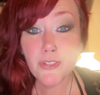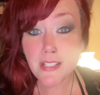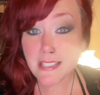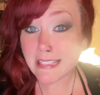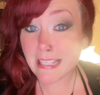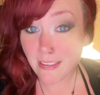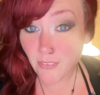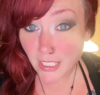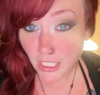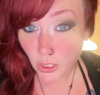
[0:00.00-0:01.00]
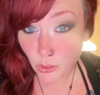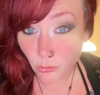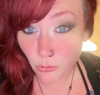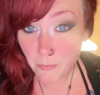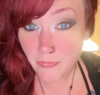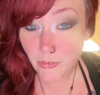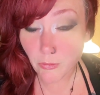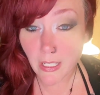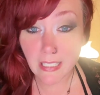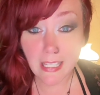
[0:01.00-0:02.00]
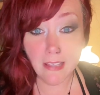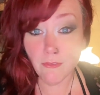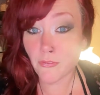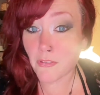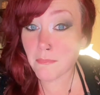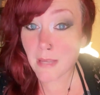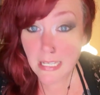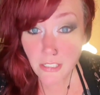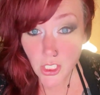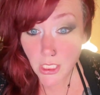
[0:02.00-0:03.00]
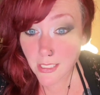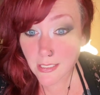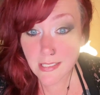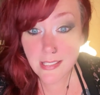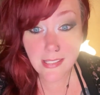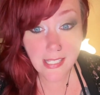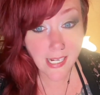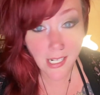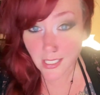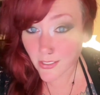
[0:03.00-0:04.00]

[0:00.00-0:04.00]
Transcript: I'm just giving you, right, information that's